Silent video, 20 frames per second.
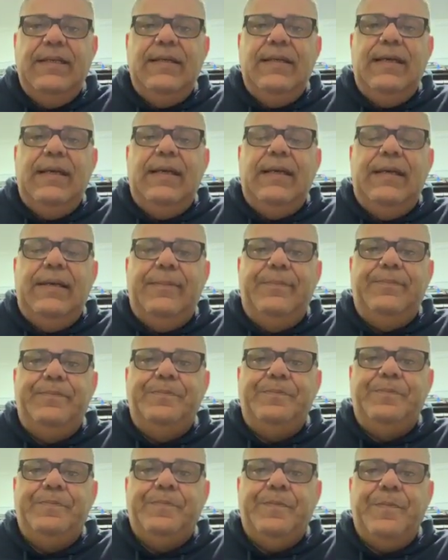
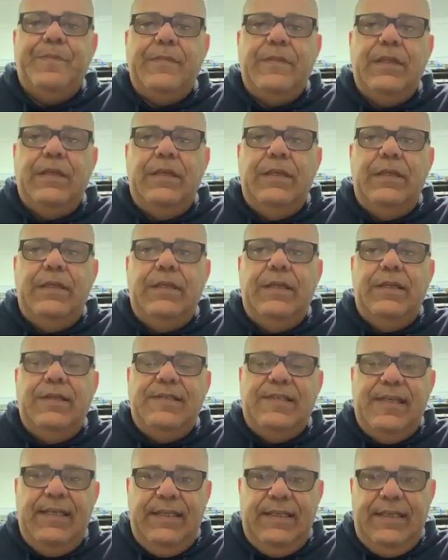
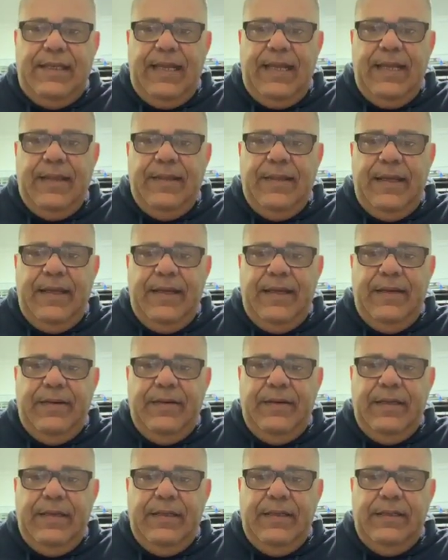sitting down
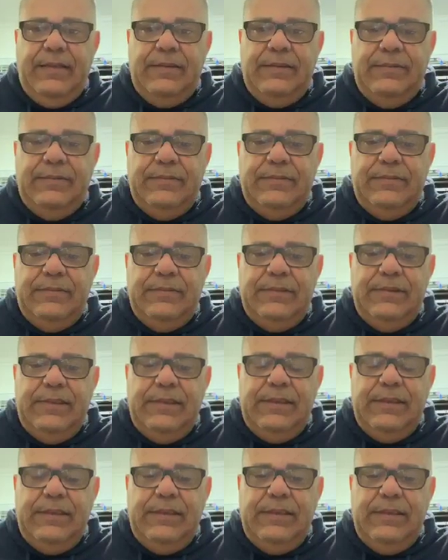there,
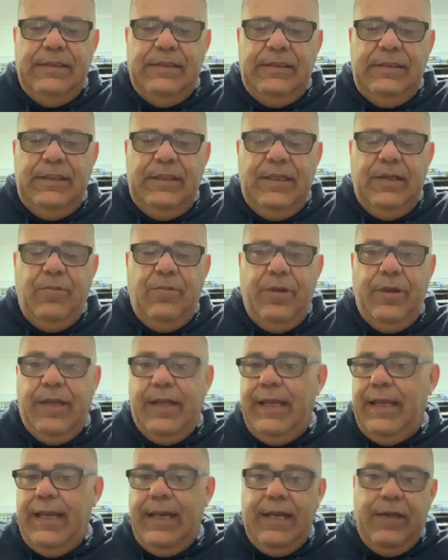
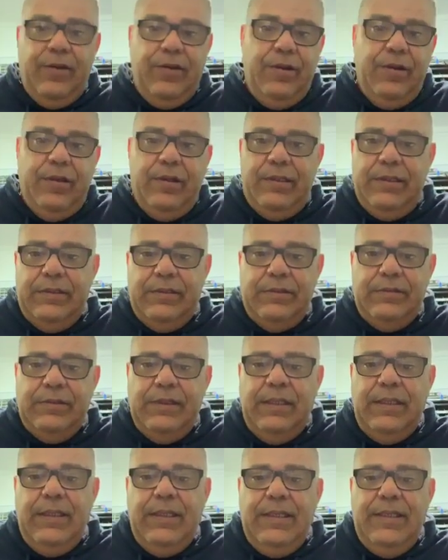working out her little
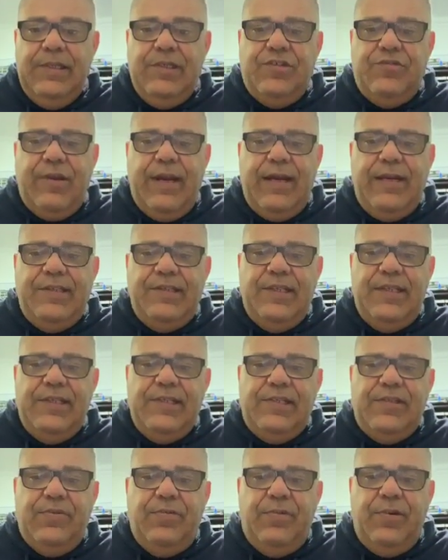
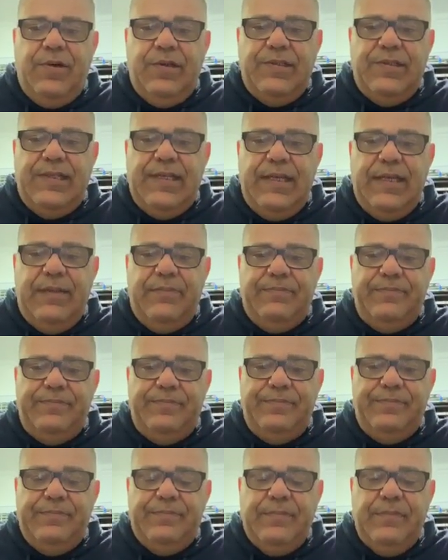strategies to what,
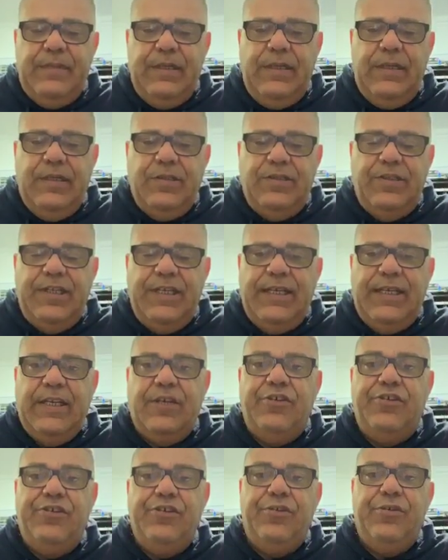she
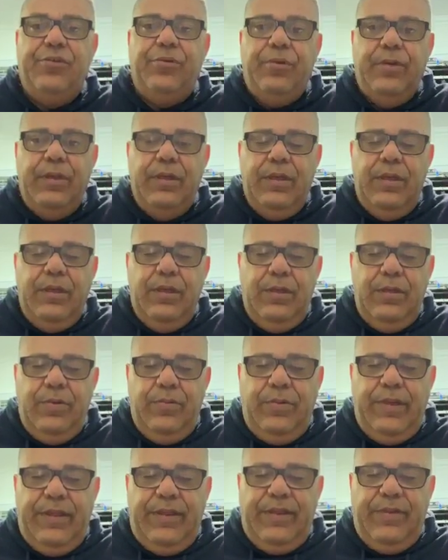can do
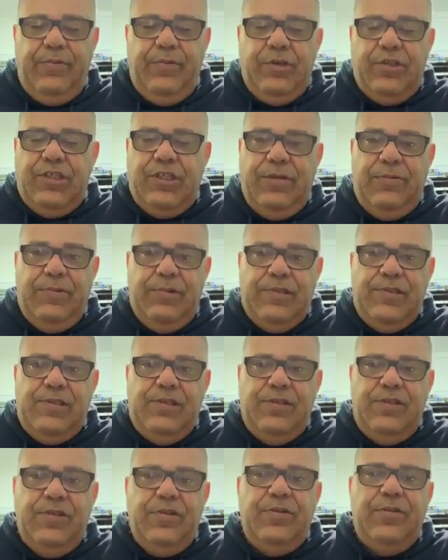with what she wants
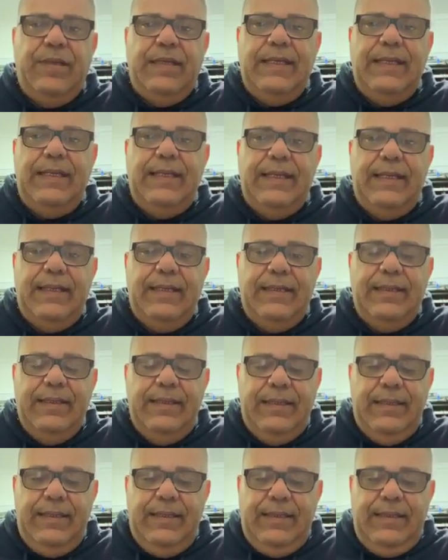to do in here.
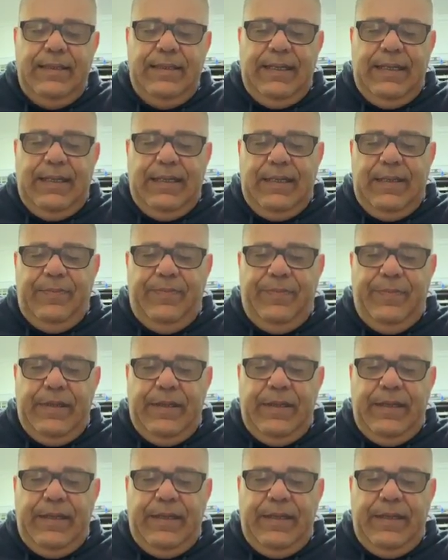My